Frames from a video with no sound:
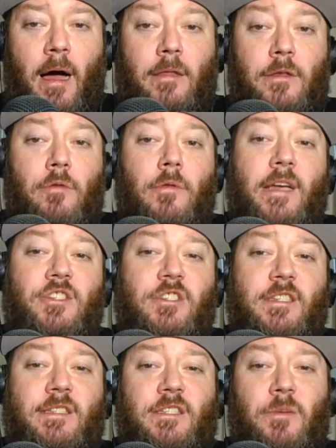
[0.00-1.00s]
New
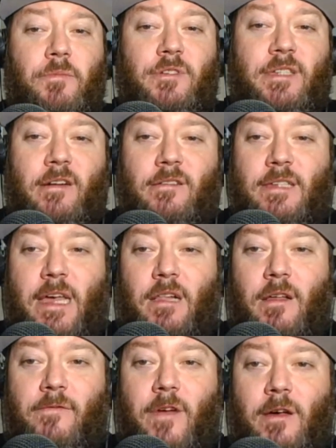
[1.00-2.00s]
Legends and Superstars
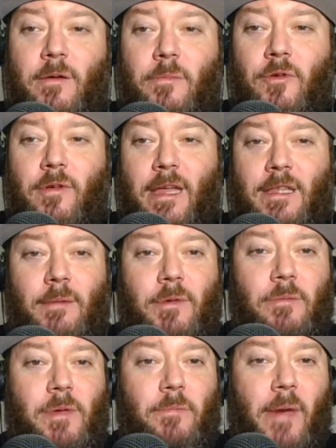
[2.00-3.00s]
now available in
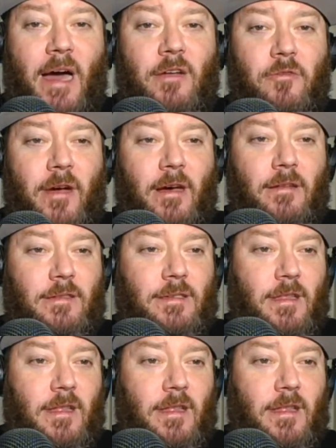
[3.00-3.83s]
WWE Battlegrounds.